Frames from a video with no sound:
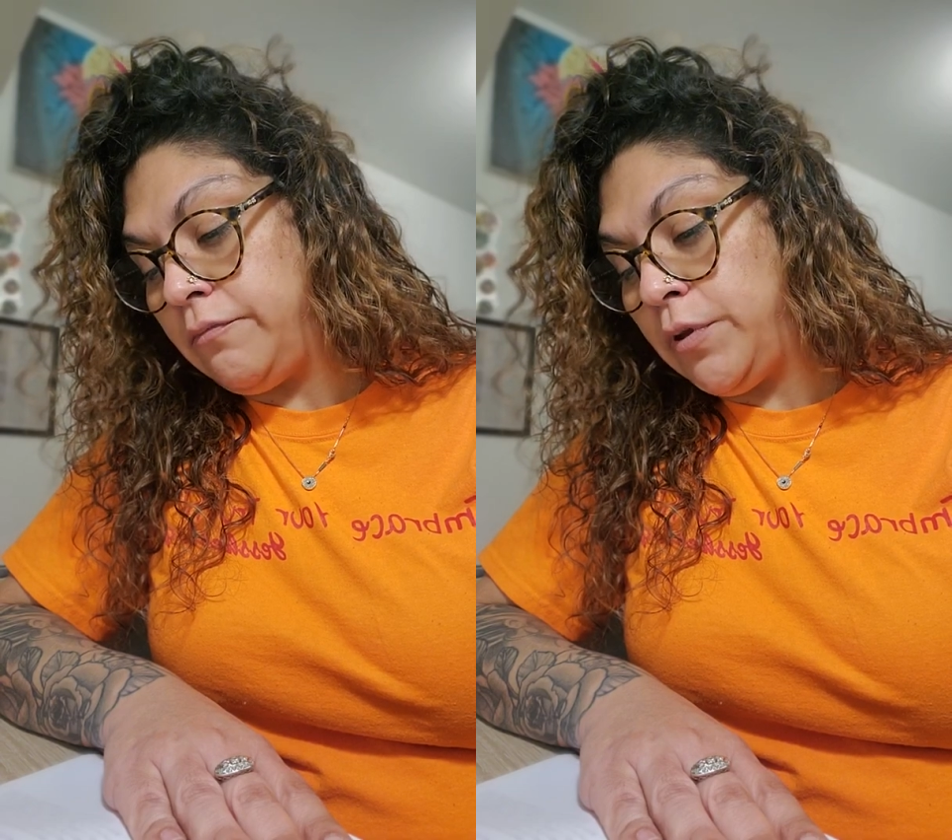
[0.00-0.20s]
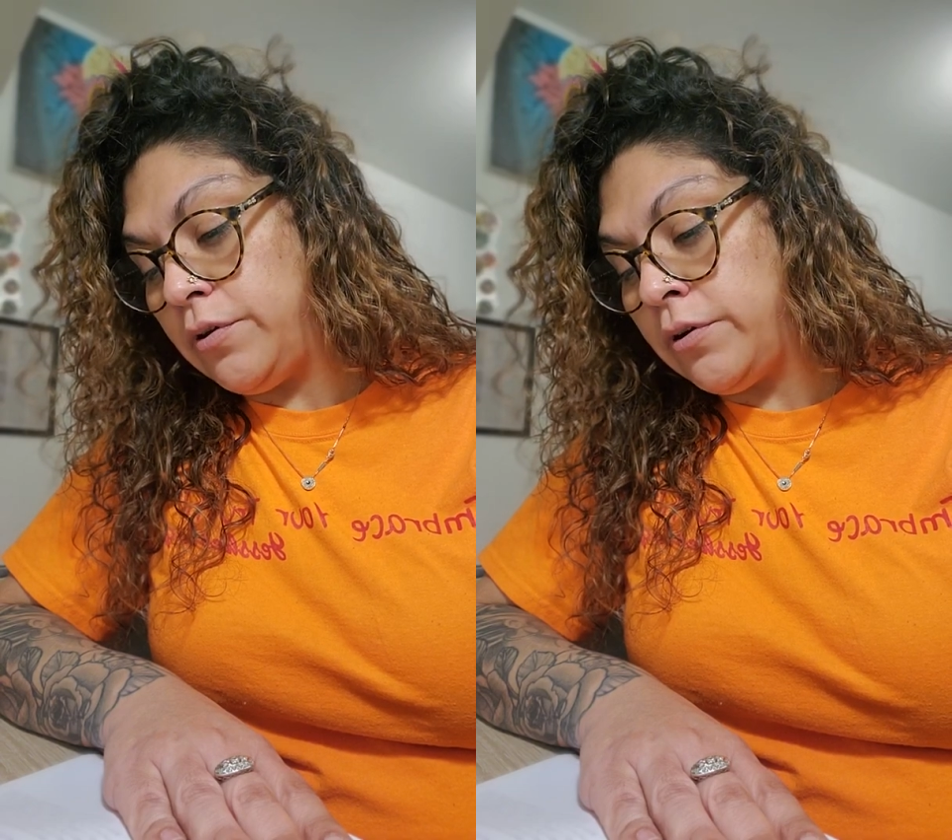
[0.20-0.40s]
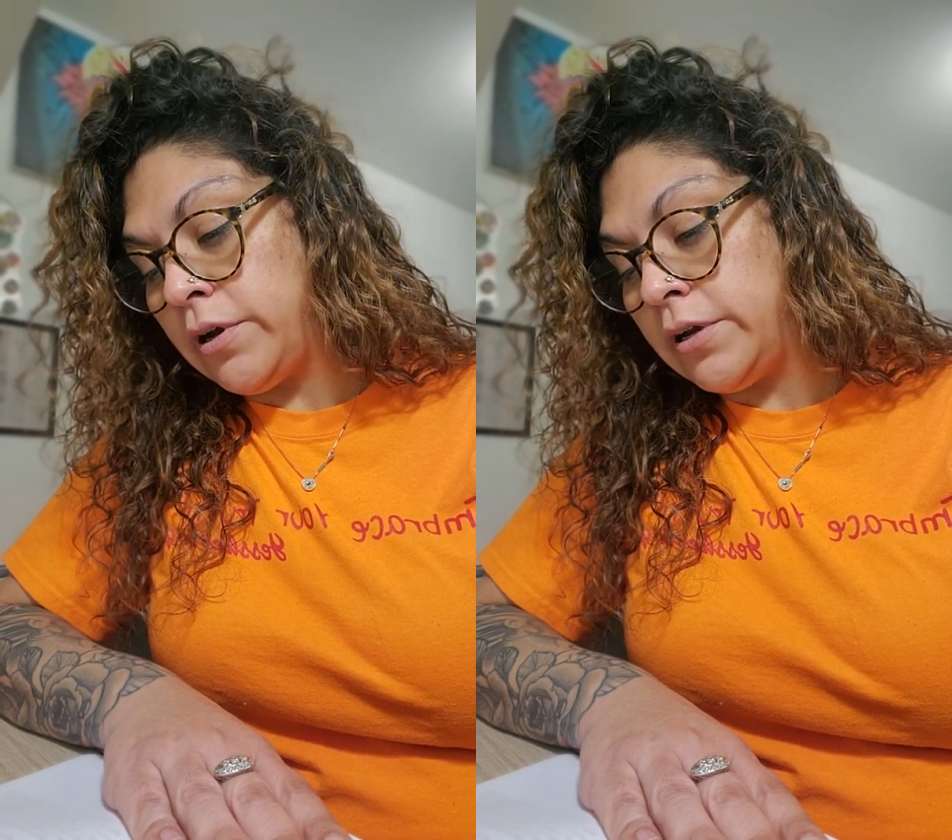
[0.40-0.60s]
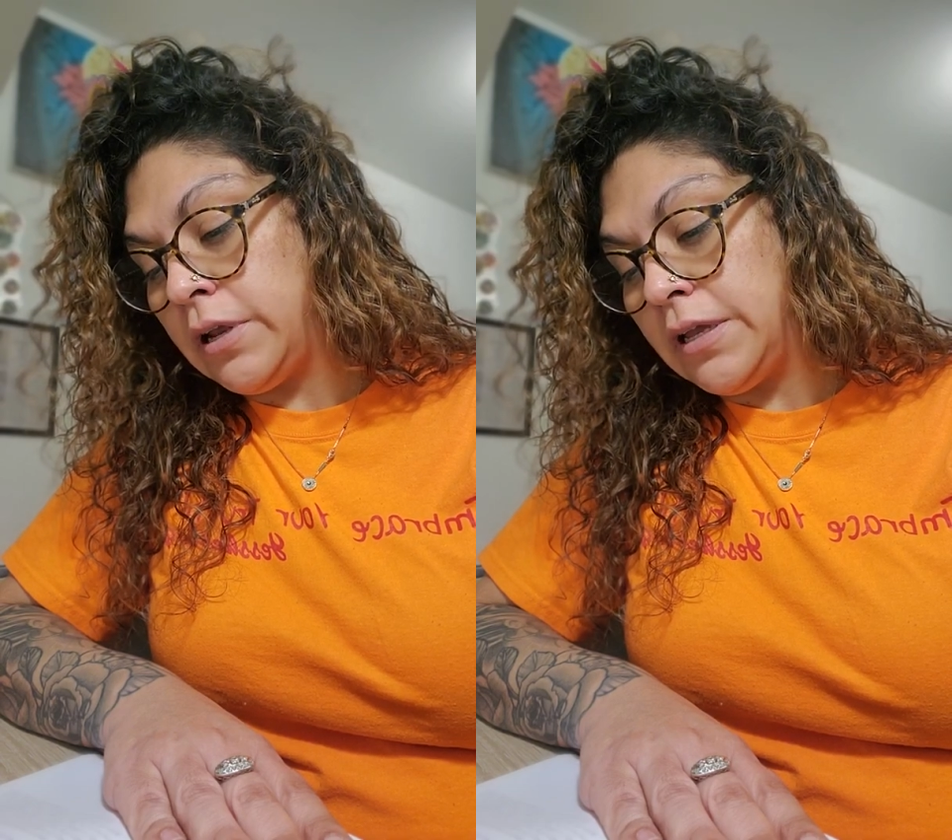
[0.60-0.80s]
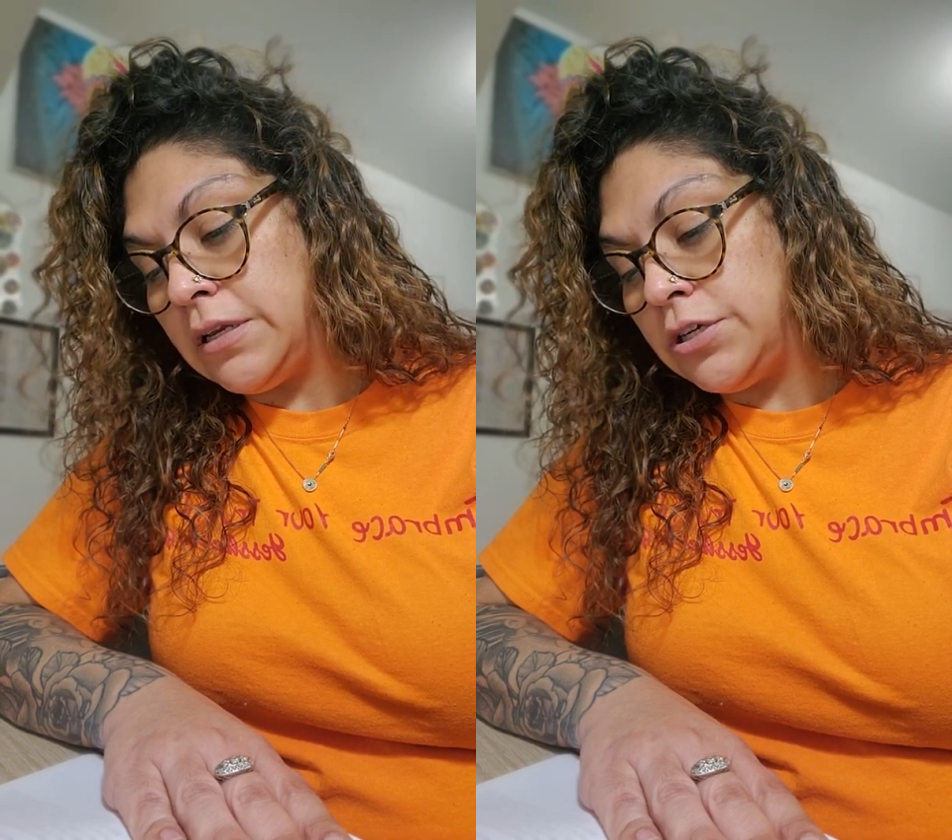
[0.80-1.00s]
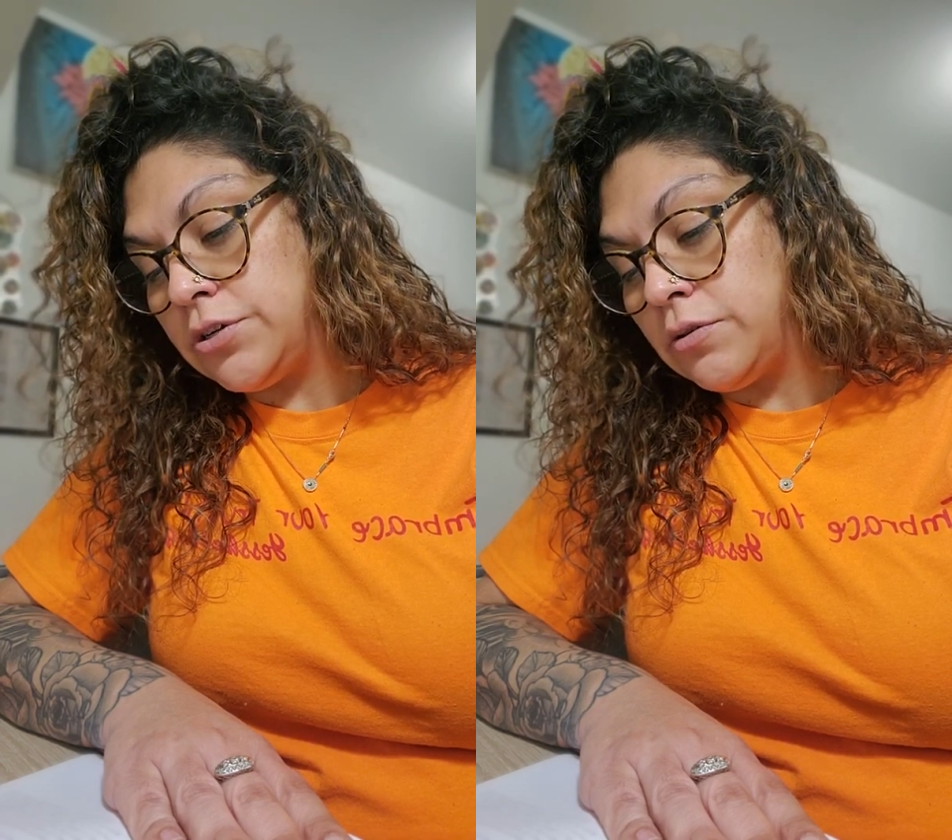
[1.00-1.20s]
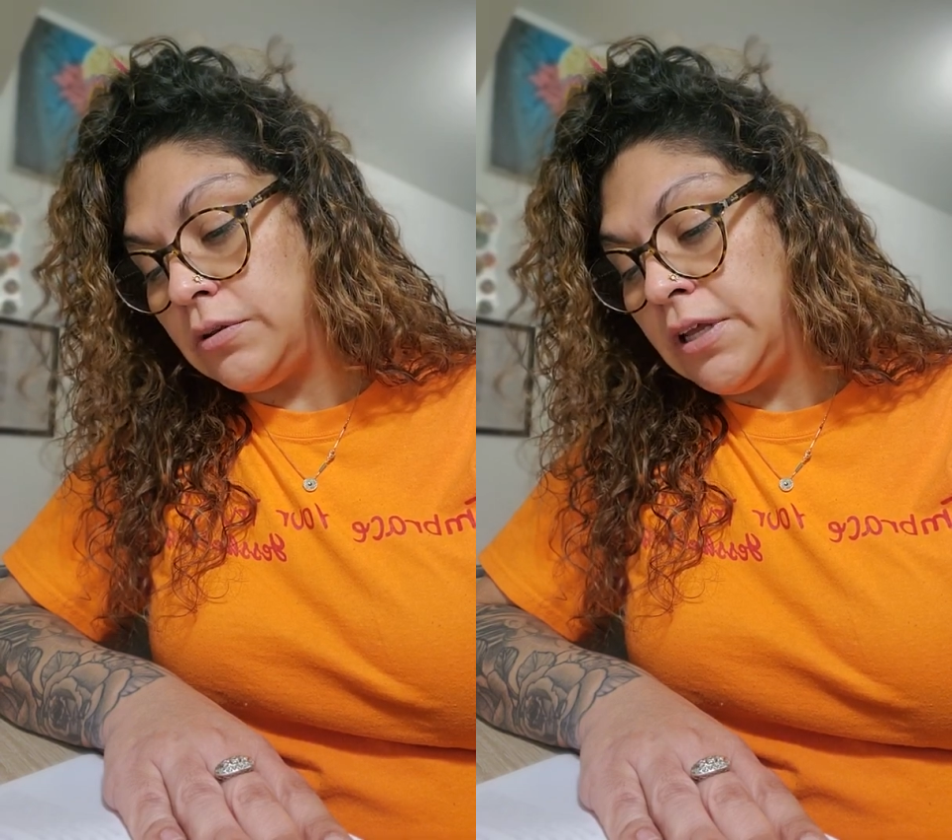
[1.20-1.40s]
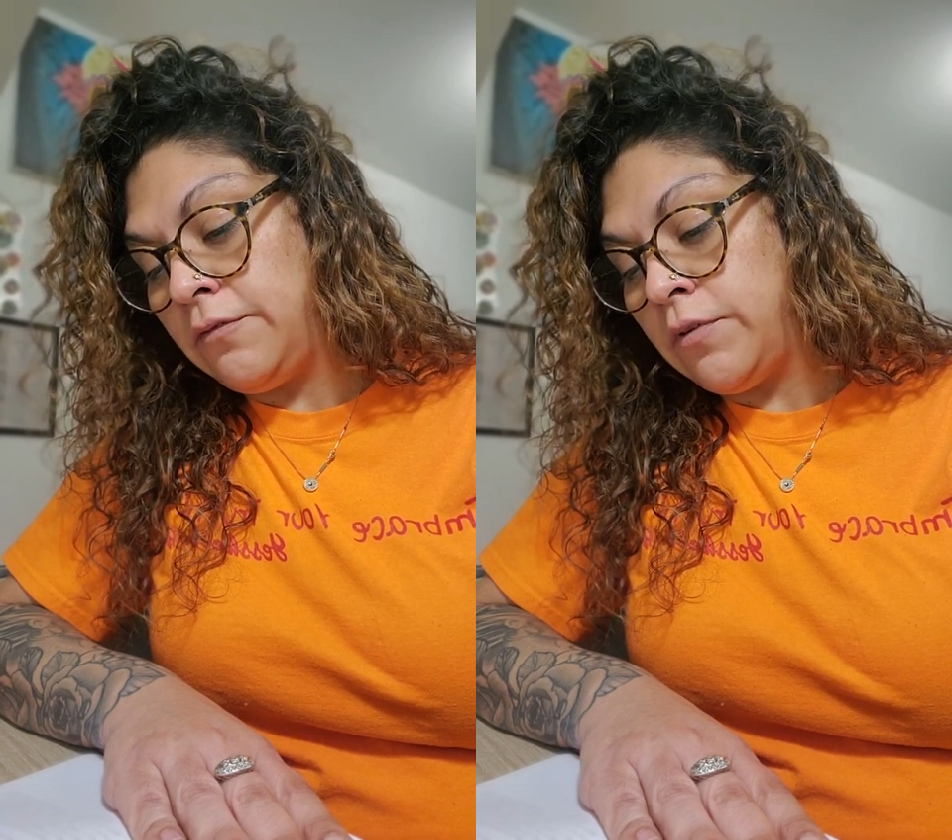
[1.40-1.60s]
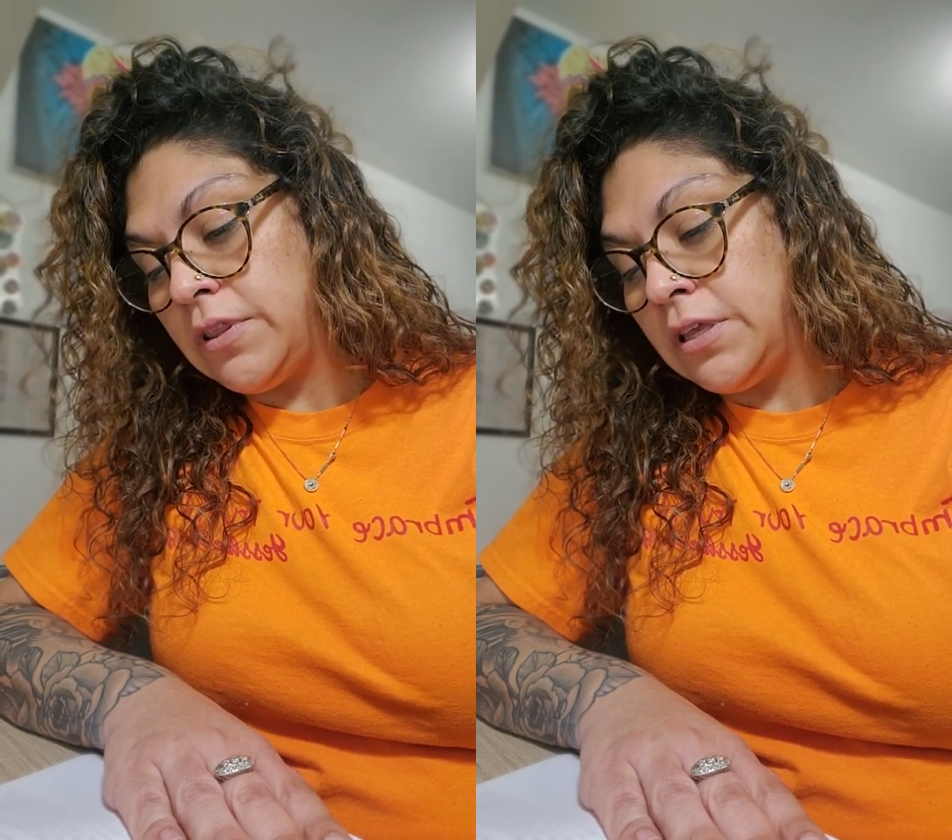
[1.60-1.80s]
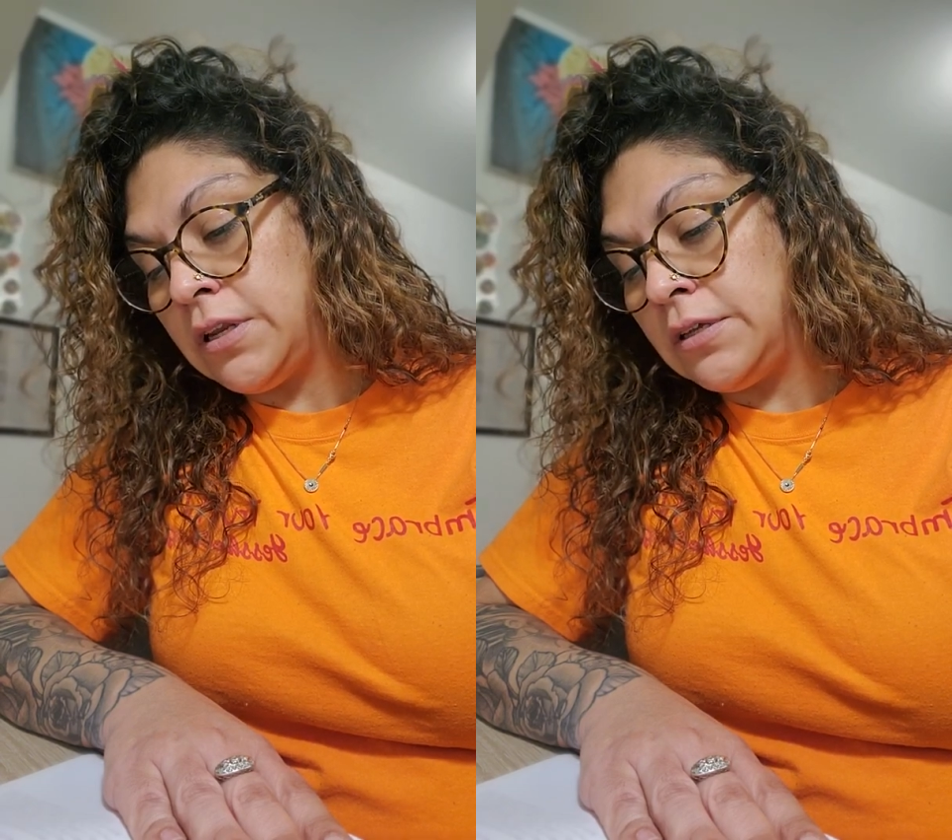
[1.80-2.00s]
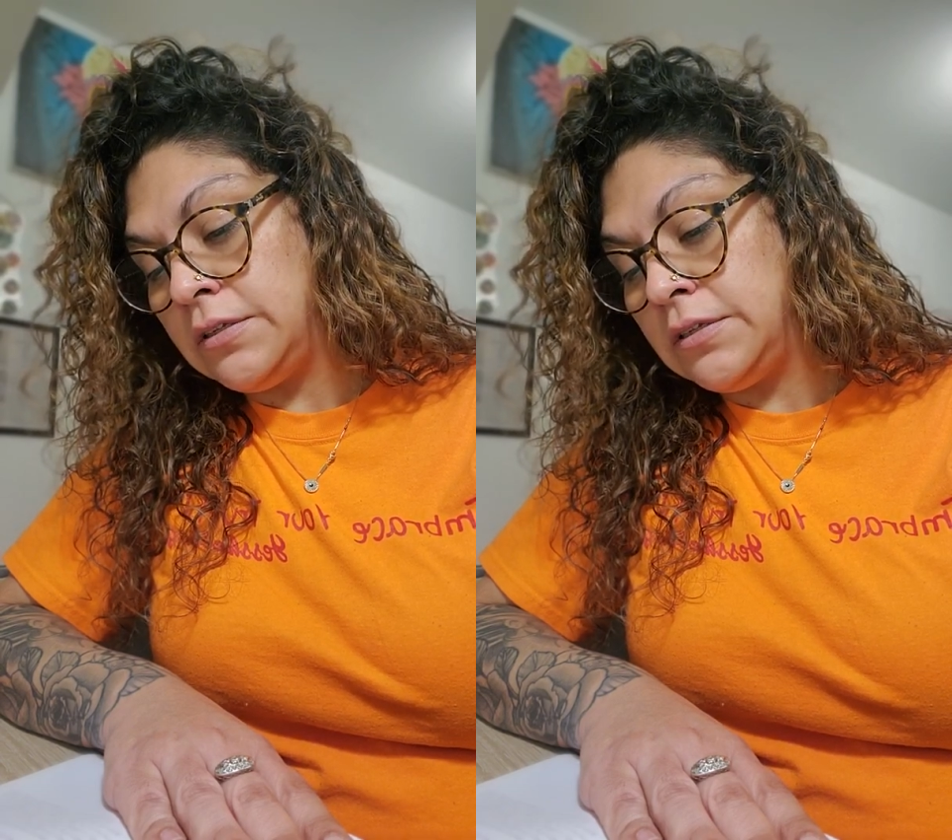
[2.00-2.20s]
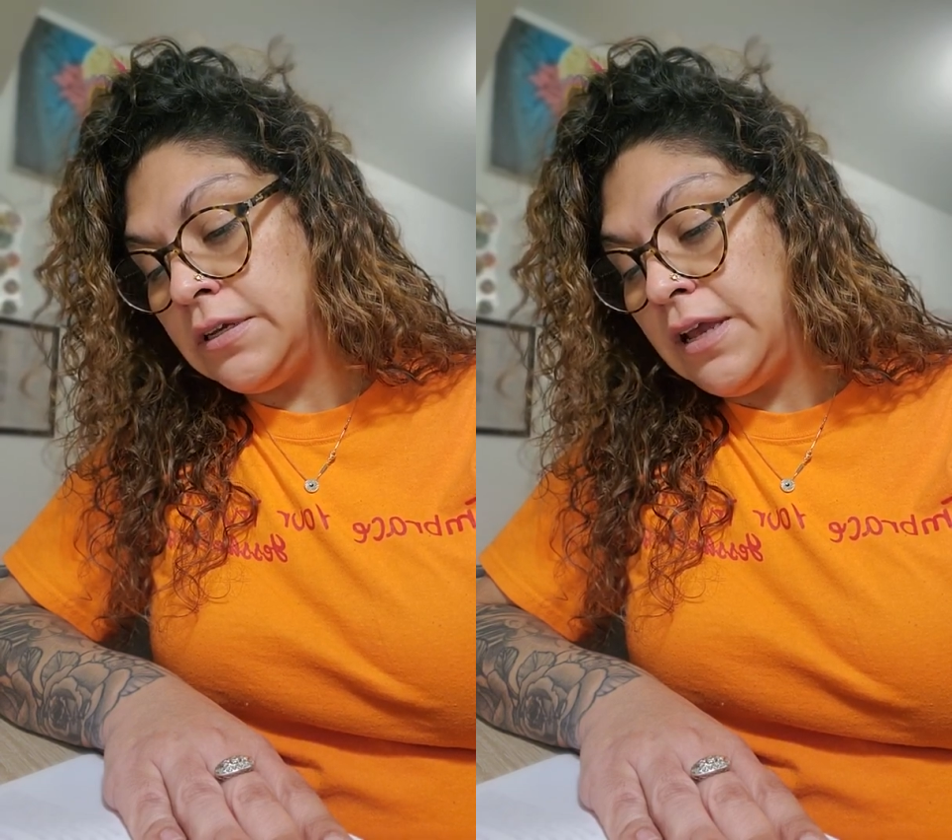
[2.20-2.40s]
pure unconditional love within us,